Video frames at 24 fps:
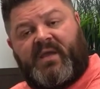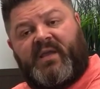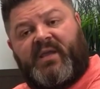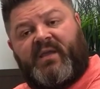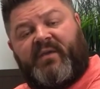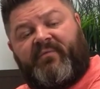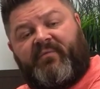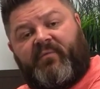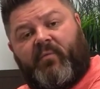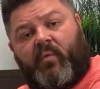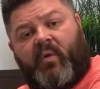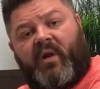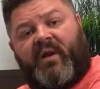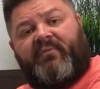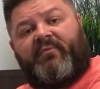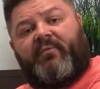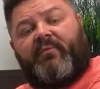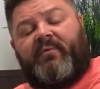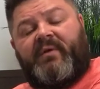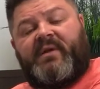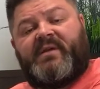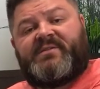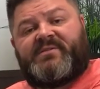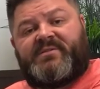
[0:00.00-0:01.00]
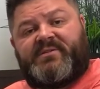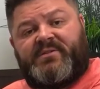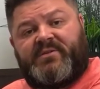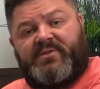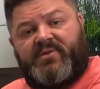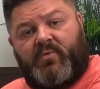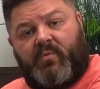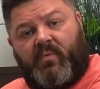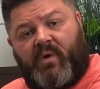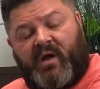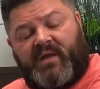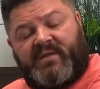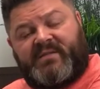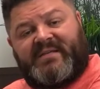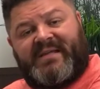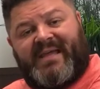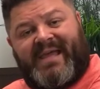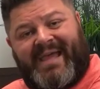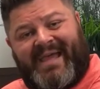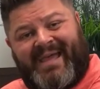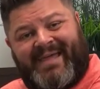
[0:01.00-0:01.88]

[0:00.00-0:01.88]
If for whatever reason you want to